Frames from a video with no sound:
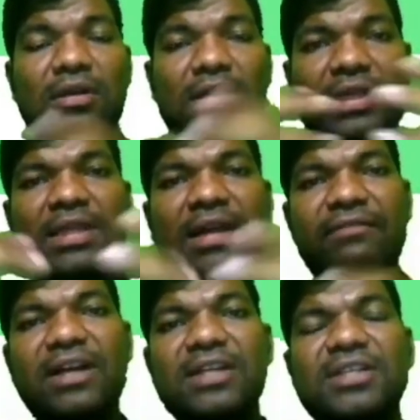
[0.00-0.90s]
In the
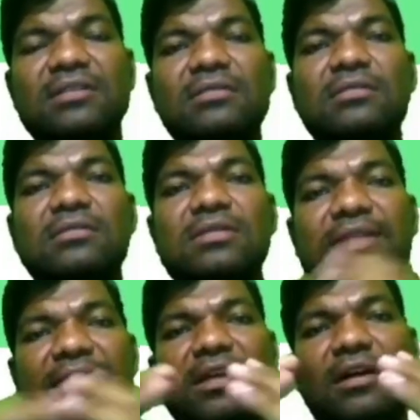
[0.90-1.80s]
function,
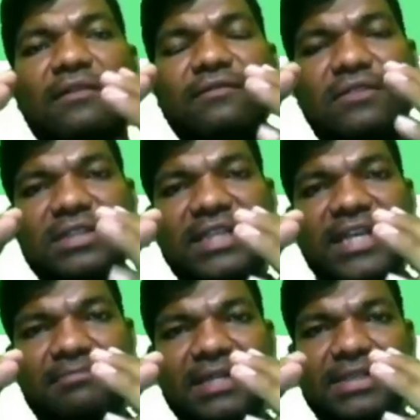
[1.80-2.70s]
set of
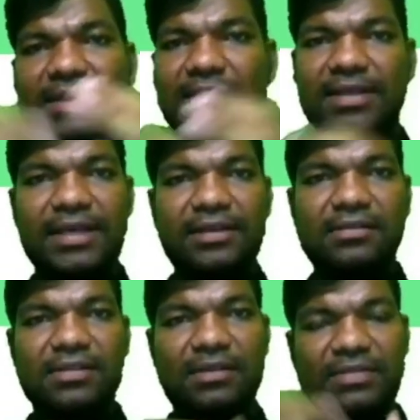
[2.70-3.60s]
statements are there,
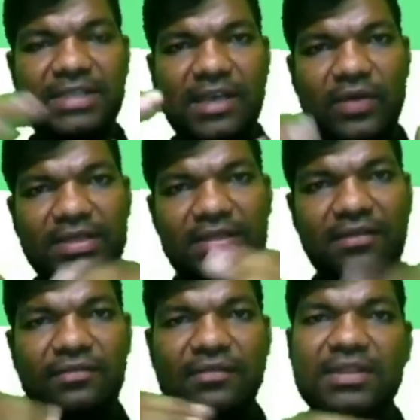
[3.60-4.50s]
some sequence of
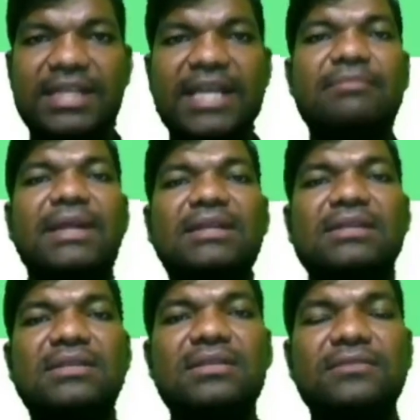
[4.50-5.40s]

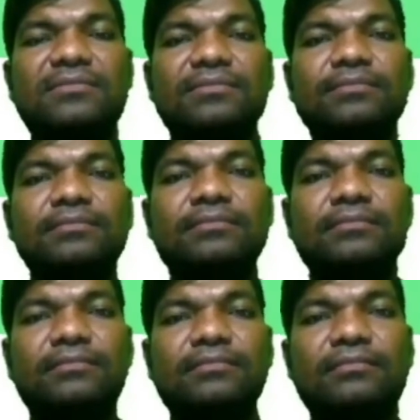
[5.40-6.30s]
statements.
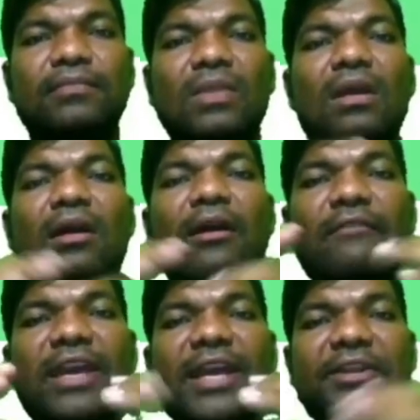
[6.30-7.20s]
We
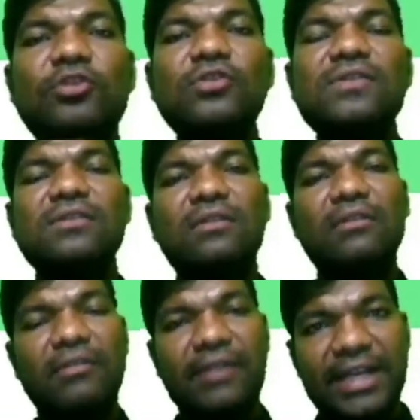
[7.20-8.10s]
can use
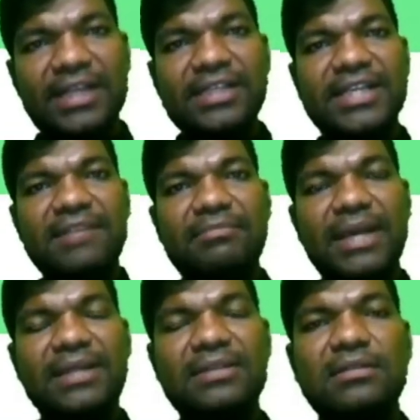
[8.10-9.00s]
return
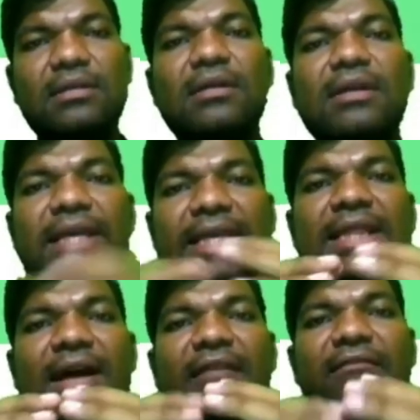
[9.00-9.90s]
statement in
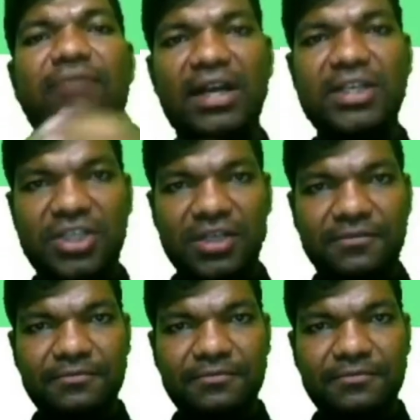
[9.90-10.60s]
the function,